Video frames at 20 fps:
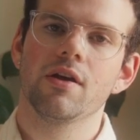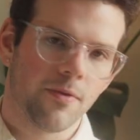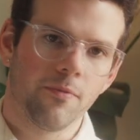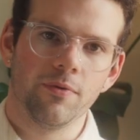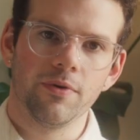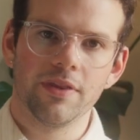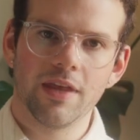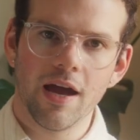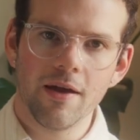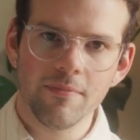
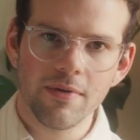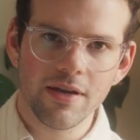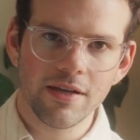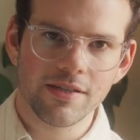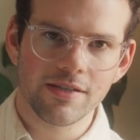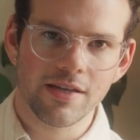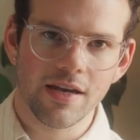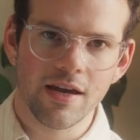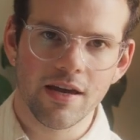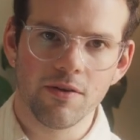With that being
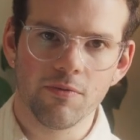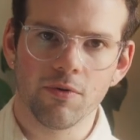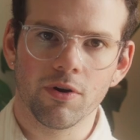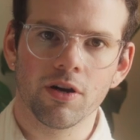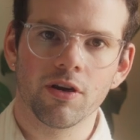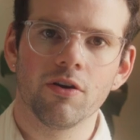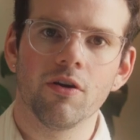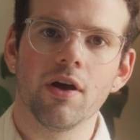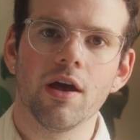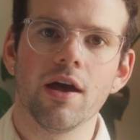said, we're
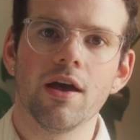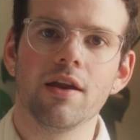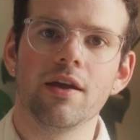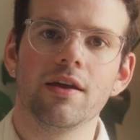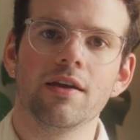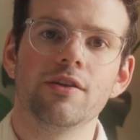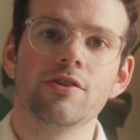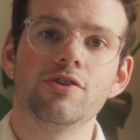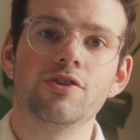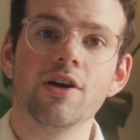gonna go ahead
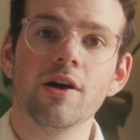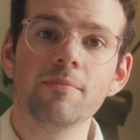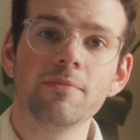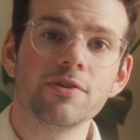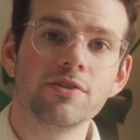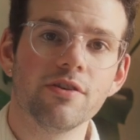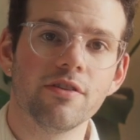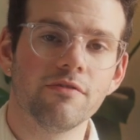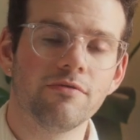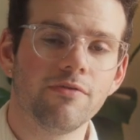and jump
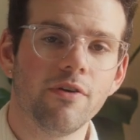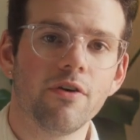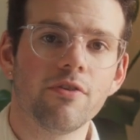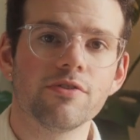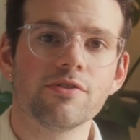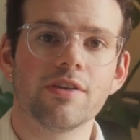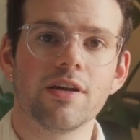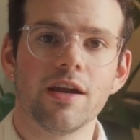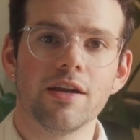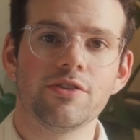into the
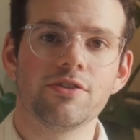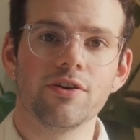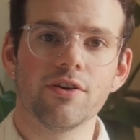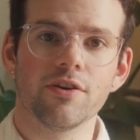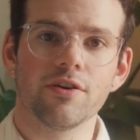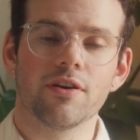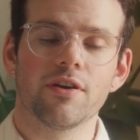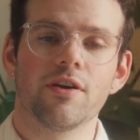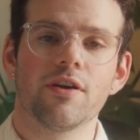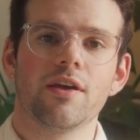photos that I
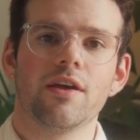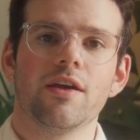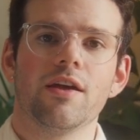took,